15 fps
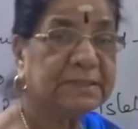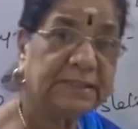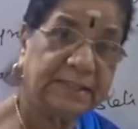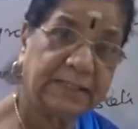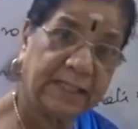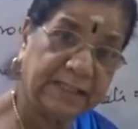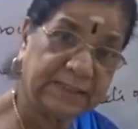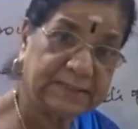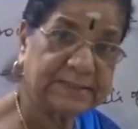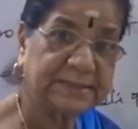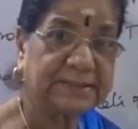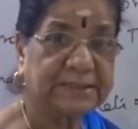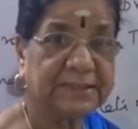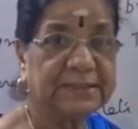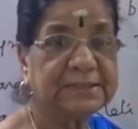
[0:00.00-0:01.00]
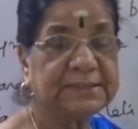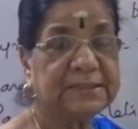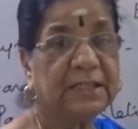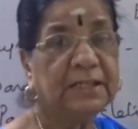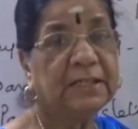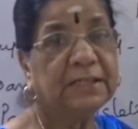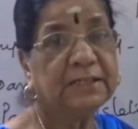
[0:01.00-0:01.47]
in
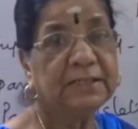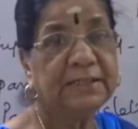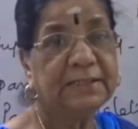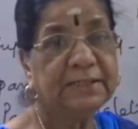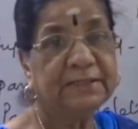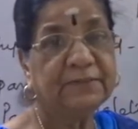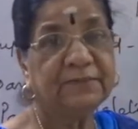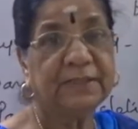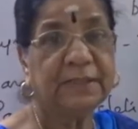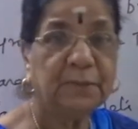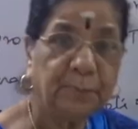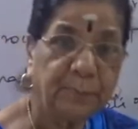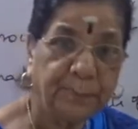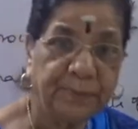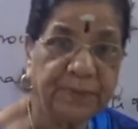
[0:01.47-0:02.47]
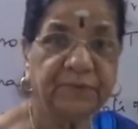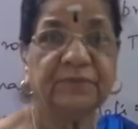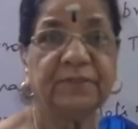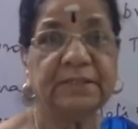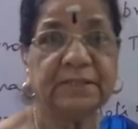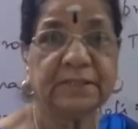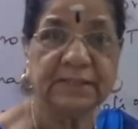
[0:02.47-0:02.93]
excess, then it will
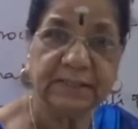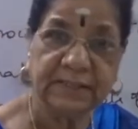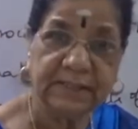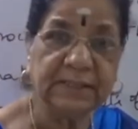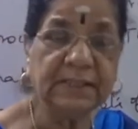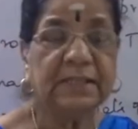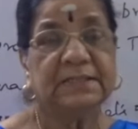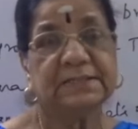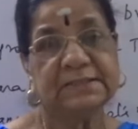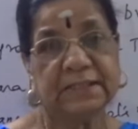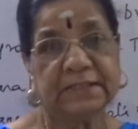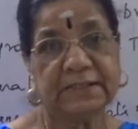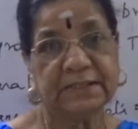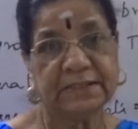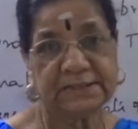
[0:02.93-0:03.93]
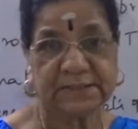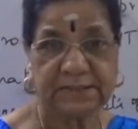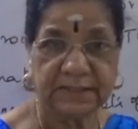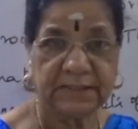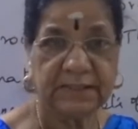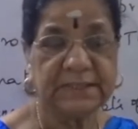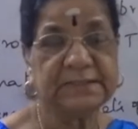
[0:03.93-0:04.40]
prevent the
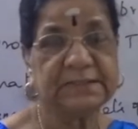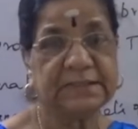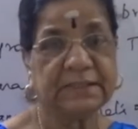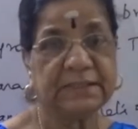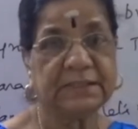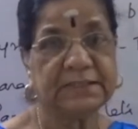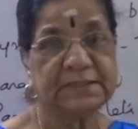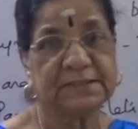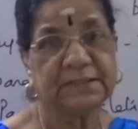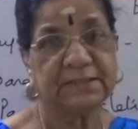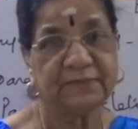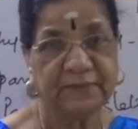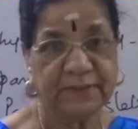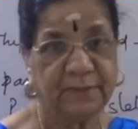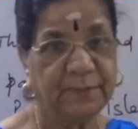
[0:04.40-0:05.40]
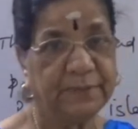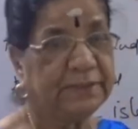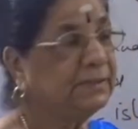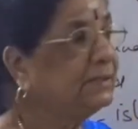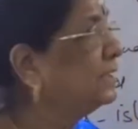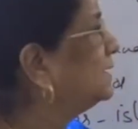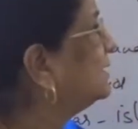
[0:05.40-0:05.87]
secretion. Less secretion will be
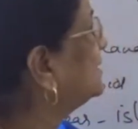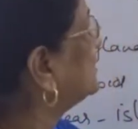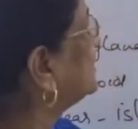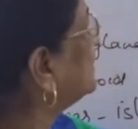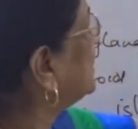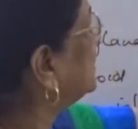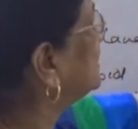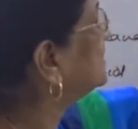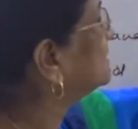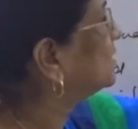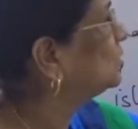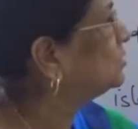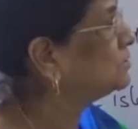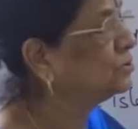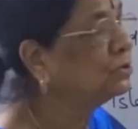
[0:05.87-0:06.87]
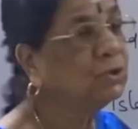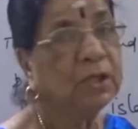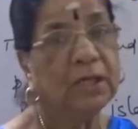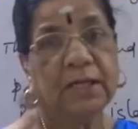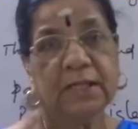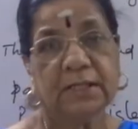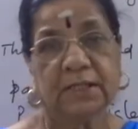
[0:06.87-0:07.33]
done. That is also
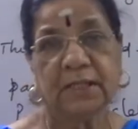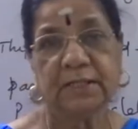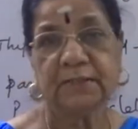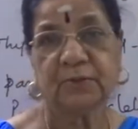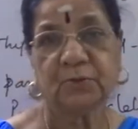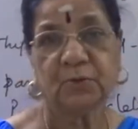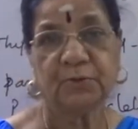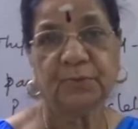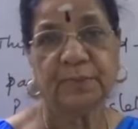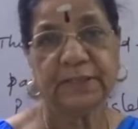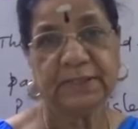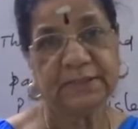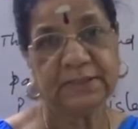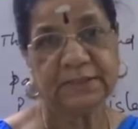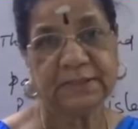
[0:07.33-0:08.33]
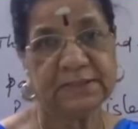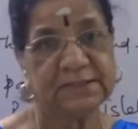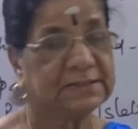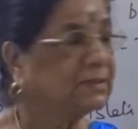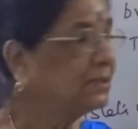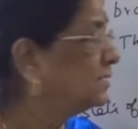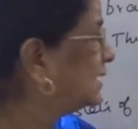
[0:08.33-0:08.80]
controlled by
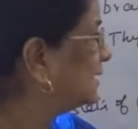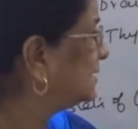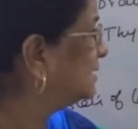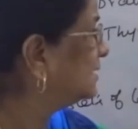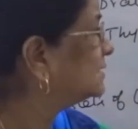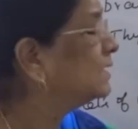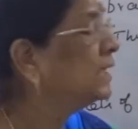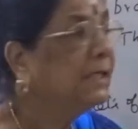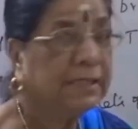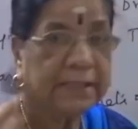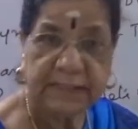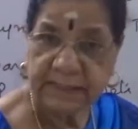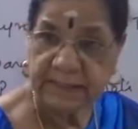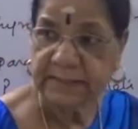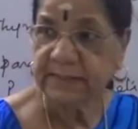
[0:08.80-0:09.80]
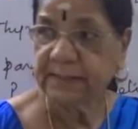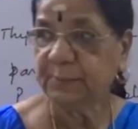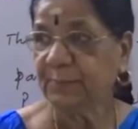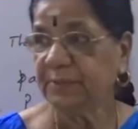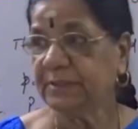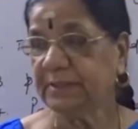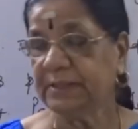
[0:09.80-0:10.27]
this. That is
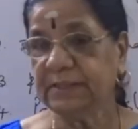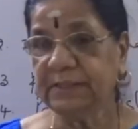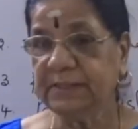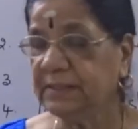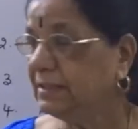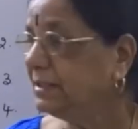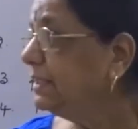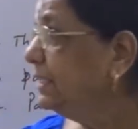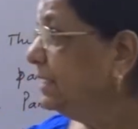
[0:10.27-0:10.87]
inhibiting the